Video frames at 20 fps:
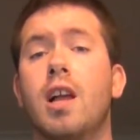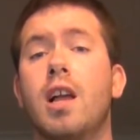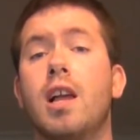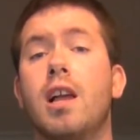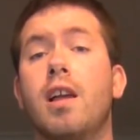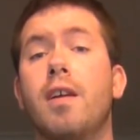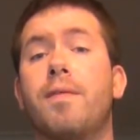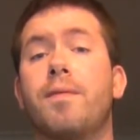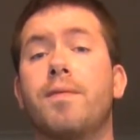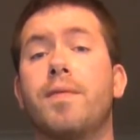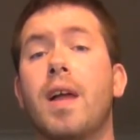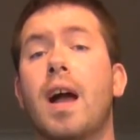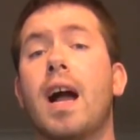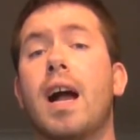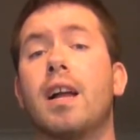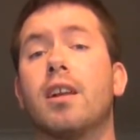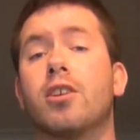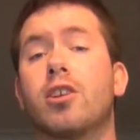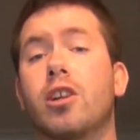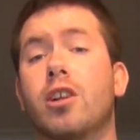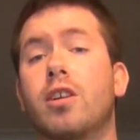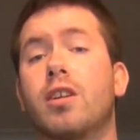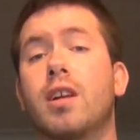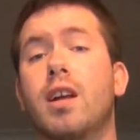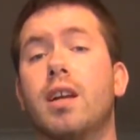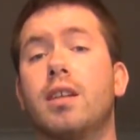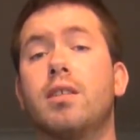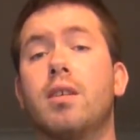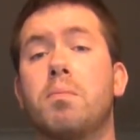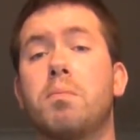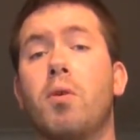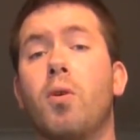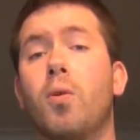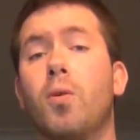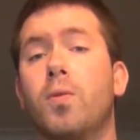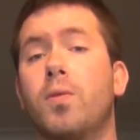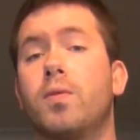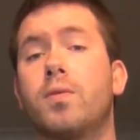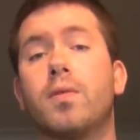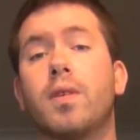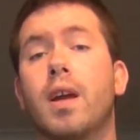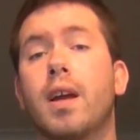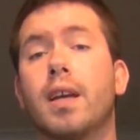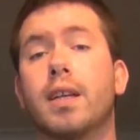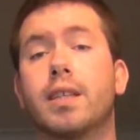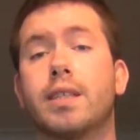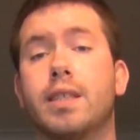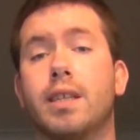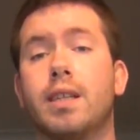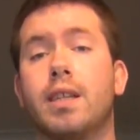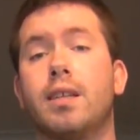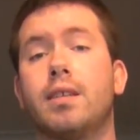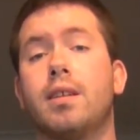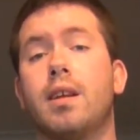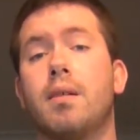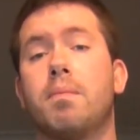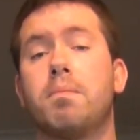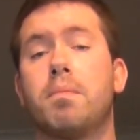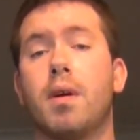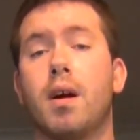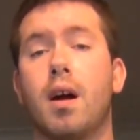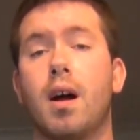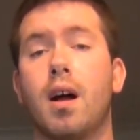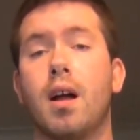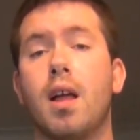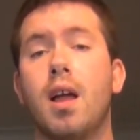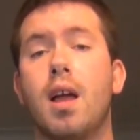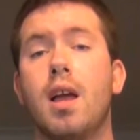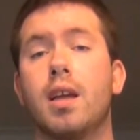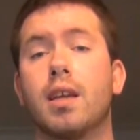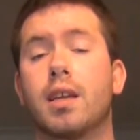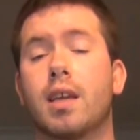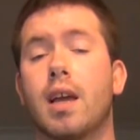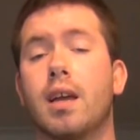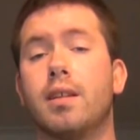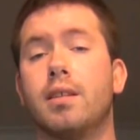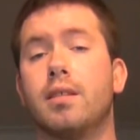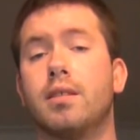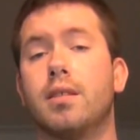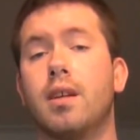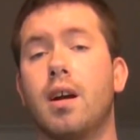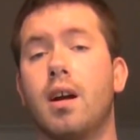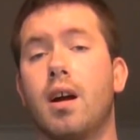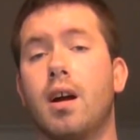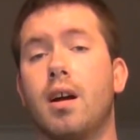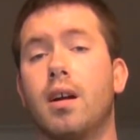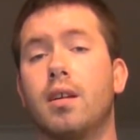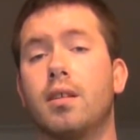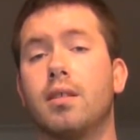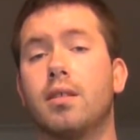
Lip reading: If not, she can end up holding her eggs and end up getting a